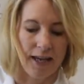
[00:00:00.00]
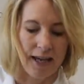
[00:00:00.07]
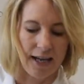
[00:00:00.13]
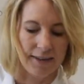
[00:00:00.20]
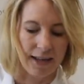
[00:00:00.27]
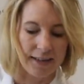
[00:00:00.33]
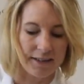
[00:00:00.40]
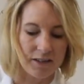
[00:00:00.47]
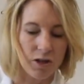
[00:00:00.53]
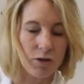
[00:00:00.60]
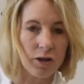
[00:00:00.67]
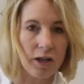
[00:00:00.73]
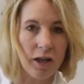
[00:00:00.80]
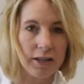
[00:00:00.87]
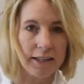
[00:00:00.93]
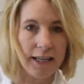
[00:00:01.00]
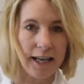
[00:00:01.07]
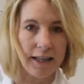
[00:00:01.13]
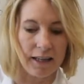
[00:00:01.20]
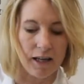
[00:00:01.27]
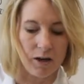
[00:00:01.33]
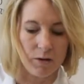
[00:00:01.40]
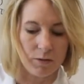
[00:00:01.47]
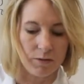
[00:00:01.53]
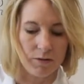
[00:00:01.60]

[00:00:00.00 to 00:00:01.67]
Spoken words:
And that's noted on yellow.